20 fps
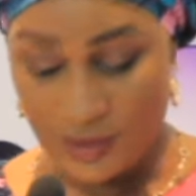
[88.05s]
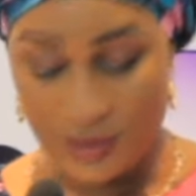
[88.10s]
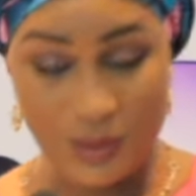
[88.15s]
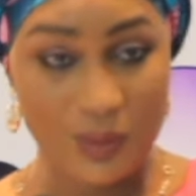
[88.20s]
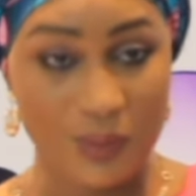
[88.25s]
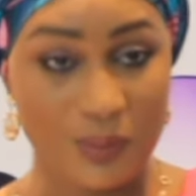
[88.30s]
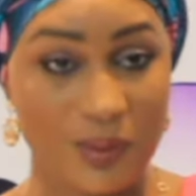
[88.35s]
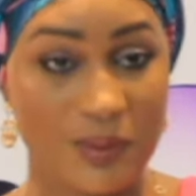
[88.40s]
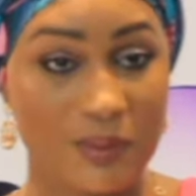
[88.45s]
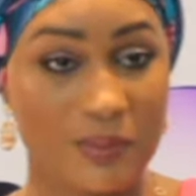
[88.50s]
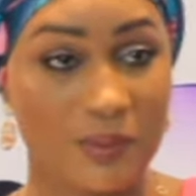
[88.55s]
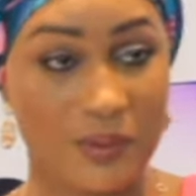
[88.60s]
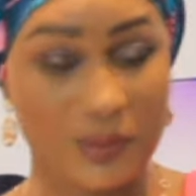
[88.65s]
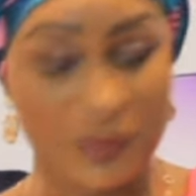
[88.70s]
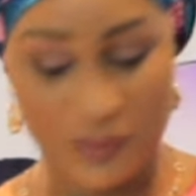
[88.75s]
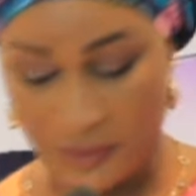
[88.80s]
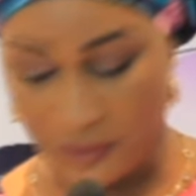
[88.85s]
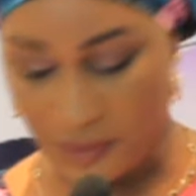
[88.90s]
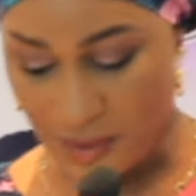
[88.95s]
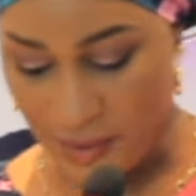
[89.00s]
Two people
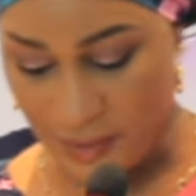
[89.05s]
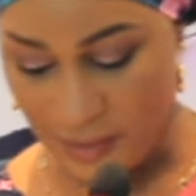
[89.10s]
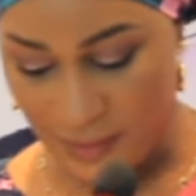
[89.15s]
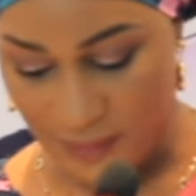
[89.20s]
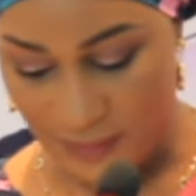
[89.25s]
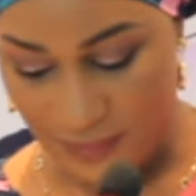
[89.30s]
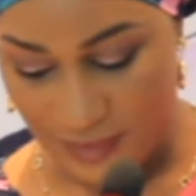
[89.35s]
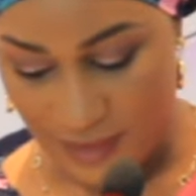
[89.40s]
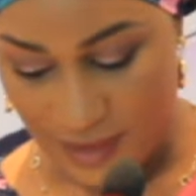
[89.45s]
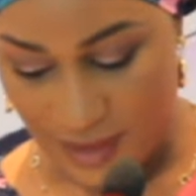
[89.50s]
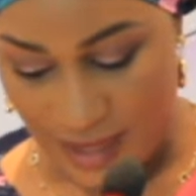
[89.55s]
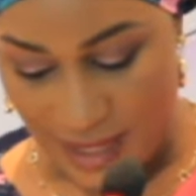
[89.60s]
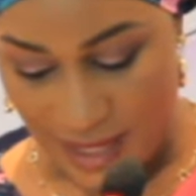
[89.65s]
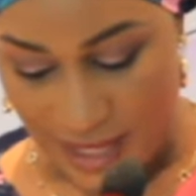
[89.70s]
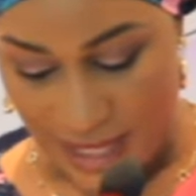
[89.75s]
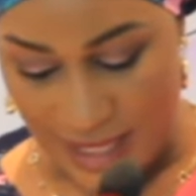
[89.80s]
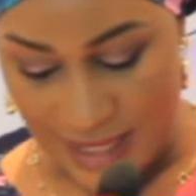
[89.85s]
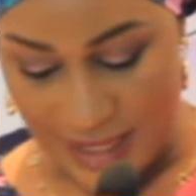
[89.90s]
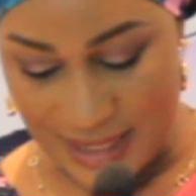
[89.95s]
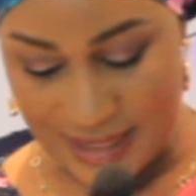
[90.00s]
grow up
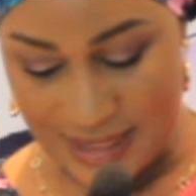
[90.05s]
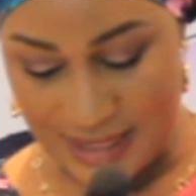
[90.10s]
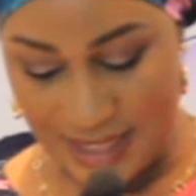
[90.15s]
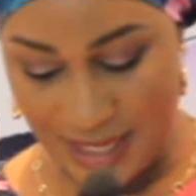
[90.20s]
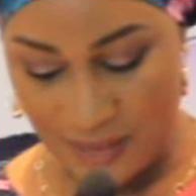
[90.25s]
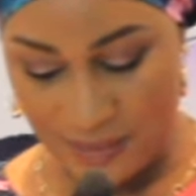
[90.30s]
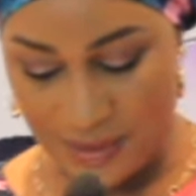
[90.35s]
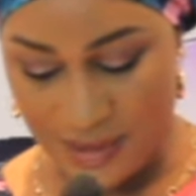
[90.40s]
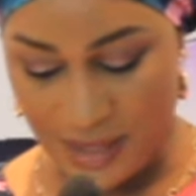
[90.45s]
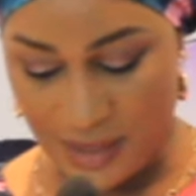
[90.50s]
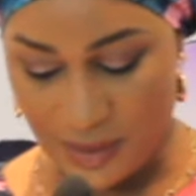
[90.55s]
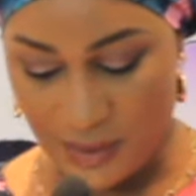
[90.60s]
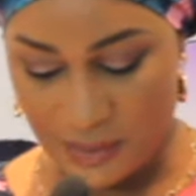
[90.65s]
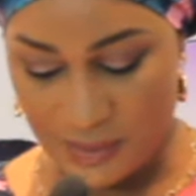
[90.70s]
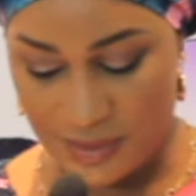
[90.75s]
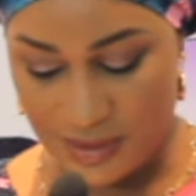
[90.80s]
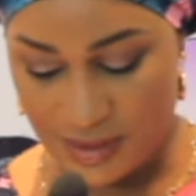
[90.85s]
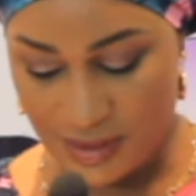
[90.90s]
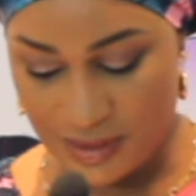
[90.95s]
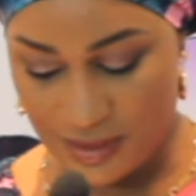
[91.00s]
in the same
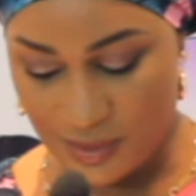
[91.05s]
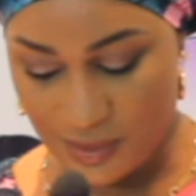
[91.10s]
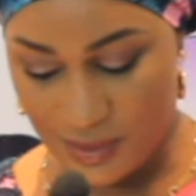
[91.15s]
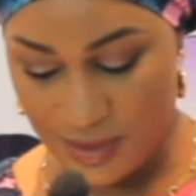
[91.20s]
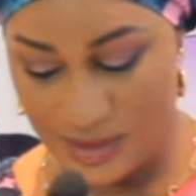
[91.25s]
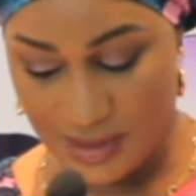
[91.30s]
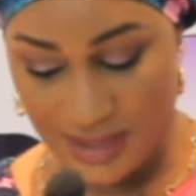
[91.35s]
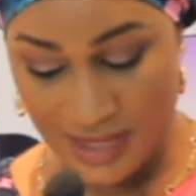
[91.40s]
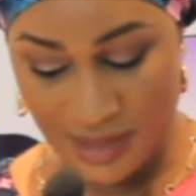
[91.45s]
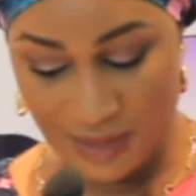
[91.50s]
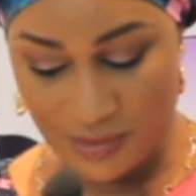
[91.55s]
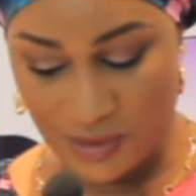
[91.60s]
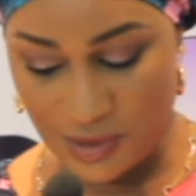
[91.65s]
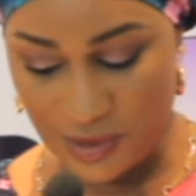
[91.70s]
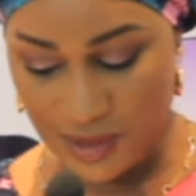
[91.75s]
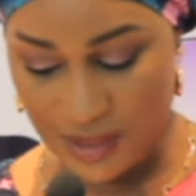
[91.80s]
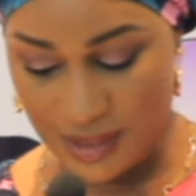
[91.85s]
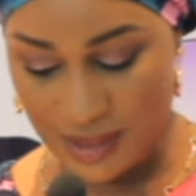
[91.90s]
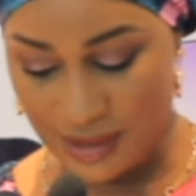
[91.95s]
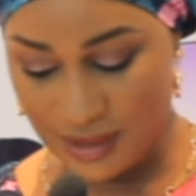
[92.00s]
circumstance with the same
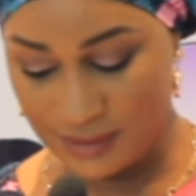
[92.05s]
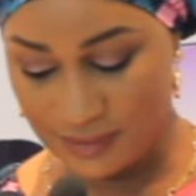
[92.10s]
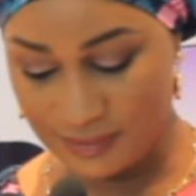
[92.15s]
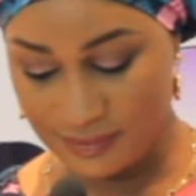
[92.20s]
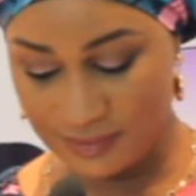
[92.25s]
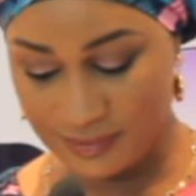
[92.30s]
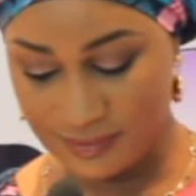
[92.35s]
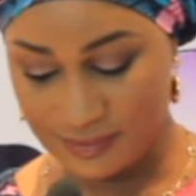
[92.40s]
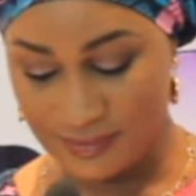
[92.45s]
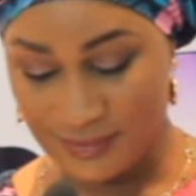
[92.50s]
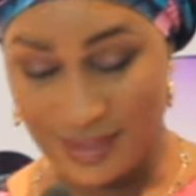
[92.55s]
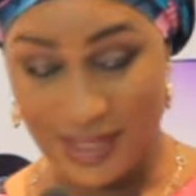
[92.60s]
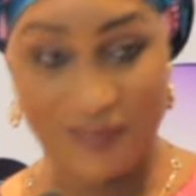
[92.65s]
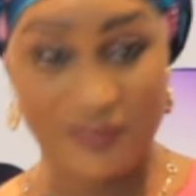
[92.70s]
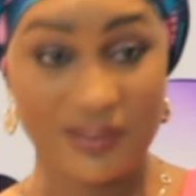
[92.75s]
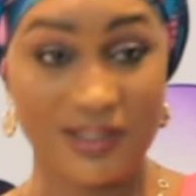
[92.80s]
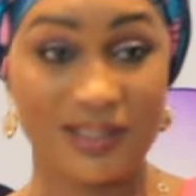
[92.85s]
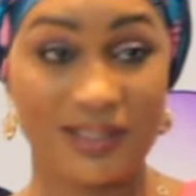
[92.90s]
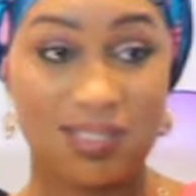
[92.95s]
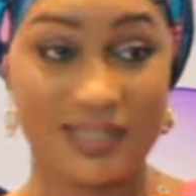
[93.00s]
training,
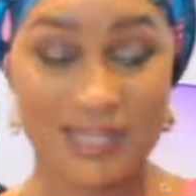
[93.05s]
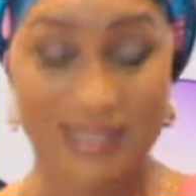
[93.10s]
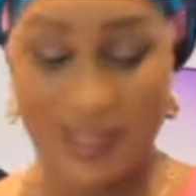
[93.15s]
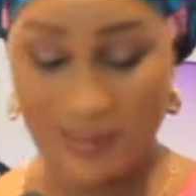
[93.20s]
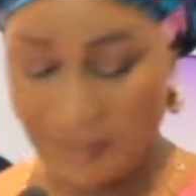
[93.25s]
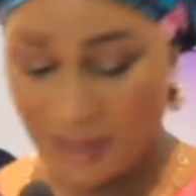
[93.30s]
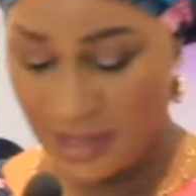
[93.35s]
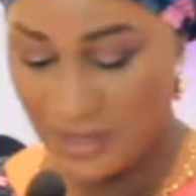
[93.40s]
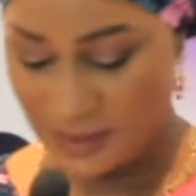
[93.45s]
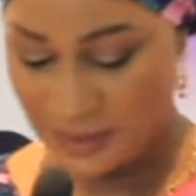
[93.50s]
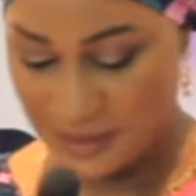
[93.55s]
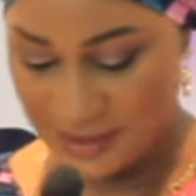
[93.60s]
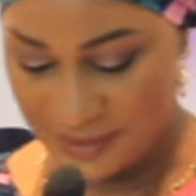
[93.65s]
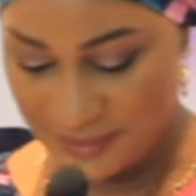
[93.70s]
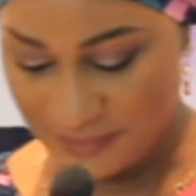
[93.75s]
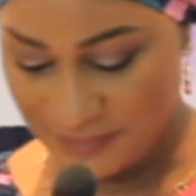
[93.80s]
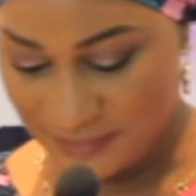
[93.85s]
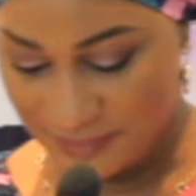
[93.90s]
even in the same house.